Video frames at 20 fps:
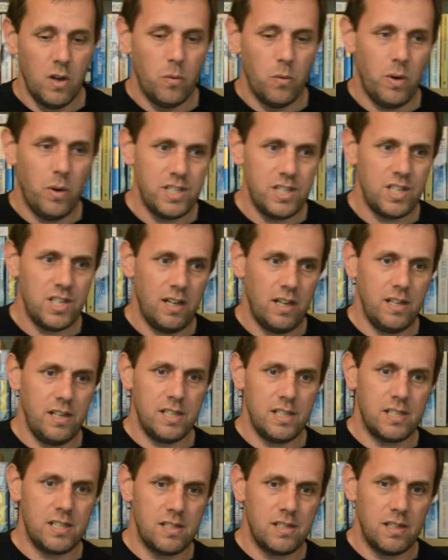Wade
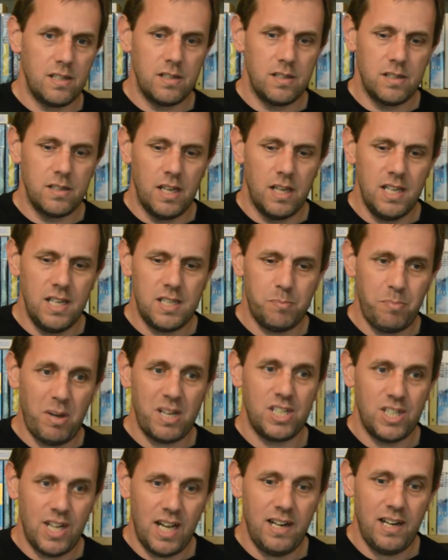Challis, his
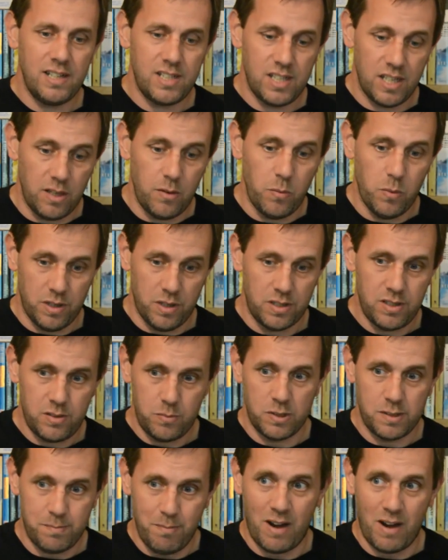speciality was
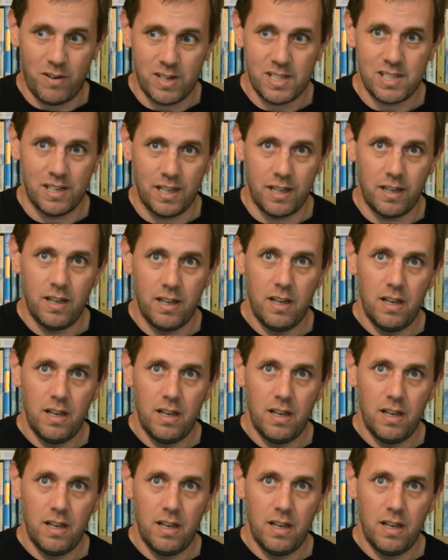mat wrestling.